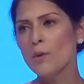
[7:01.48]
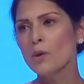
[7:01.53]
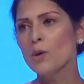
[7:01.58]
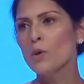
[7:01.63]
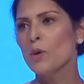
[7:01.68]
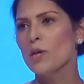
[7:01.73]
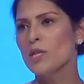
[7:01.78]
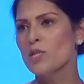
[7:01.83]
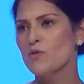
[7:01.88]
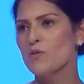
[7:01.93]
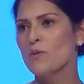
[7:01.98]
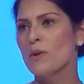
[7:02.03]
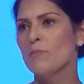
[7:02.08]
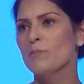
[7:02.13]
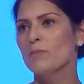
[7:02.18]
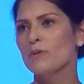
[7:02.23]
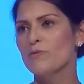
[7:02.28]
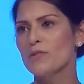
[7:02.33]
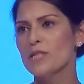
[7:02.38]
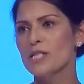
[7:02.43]
will always
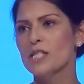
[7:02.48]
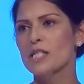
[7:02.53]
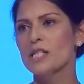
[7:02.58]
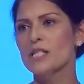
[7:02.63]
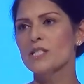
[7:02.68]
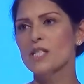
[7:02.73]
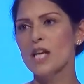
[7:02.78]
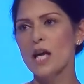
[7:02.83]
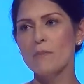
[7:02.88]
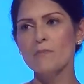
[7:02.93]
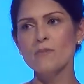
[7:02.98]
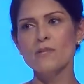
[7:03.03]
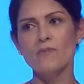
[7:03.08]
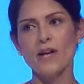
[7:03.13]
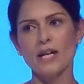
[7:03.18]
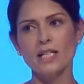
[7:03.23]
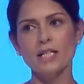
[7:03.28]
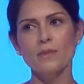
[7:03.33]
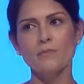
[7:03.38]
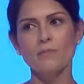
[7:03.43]
remember visiting Thames
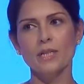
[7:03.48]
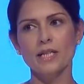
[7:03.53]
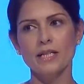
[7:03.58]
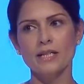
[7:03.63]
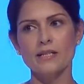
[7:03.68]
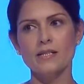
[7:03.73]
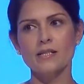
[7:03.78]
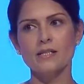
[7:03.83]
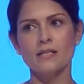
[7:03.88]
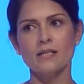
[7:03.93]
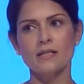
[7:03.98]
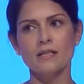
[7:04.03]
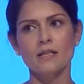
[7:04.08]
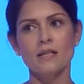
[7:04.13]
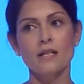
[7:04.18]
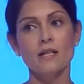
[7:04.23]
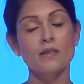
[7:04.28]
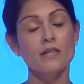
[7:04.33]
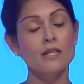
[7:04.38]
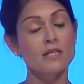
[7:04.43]
Valley Police
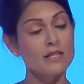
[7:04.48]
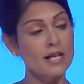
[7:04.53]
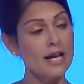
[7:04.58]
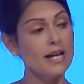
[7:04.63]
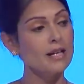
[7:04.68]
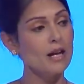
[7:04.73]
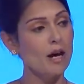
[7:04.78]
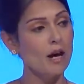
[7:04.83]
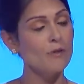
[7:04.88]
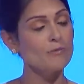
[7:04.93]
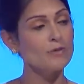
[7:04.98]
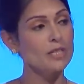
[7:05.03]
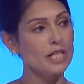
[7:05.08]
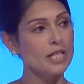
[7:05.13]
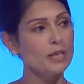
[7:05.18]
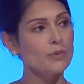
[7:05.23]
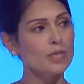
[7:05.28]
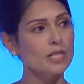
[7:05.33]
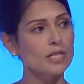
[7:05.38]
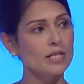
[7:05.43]
the day after
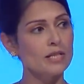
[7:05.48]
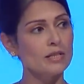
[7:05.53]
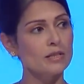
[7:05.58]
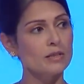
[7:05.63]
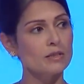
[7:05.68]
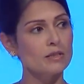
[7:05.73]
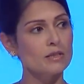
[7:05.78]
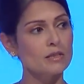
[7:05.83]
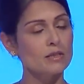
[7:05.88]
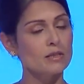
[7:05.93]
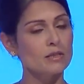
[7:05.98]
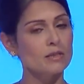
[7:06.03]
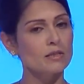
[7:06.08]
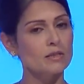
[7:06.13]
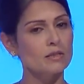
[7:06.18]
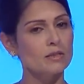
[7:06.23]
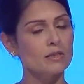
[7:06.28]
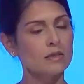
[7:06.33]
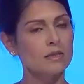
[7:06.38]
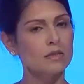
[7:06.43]
he was killed.
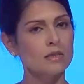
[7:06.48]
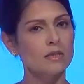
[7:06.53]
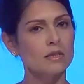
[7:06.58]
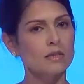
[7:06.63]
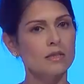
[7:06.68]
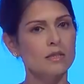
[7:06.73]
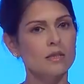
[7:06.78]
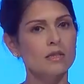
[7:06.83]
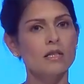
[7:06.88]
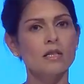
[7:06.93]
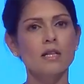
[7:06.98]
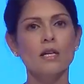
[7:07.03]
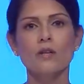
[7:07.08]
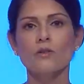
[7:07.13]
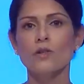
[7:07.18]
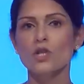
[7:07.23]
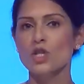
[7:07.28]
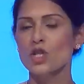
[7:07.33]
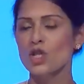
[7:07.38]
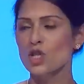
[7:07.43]

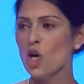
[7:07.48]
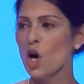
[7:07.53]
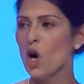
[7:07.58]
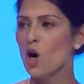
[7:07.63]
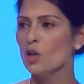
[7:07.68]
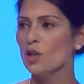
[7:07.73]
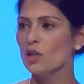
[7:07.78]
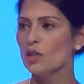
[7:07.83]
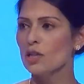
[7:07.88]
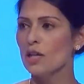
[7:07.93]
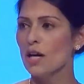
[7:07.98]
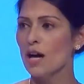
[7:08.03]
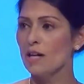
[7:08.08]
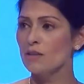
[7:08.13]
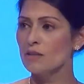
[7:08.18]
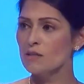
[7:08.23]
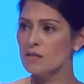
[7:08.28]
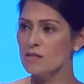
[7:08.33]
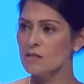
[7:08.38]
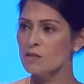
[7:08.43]
The shock
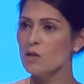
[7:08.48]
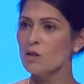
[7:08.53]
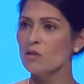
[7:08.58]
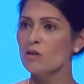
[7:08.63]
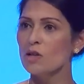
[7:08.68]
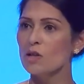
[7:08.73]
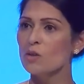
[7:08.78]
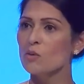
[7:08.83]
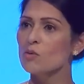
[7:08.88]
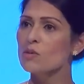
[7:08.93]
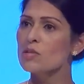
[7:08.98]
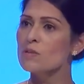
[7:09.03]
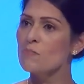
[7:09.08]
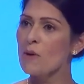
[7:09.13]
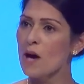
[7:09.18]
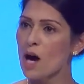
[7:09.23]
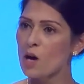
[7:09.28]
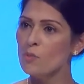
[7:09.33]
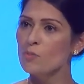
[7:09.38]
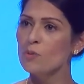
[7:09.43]
and the sorrow was
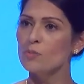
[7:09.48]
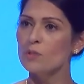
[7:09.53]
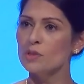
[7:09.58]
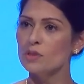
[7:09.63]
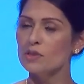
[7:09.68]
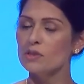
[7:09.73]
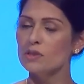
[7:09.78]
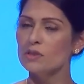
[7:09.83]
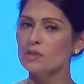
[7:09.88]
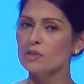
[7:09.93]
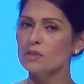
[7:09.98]
palpable,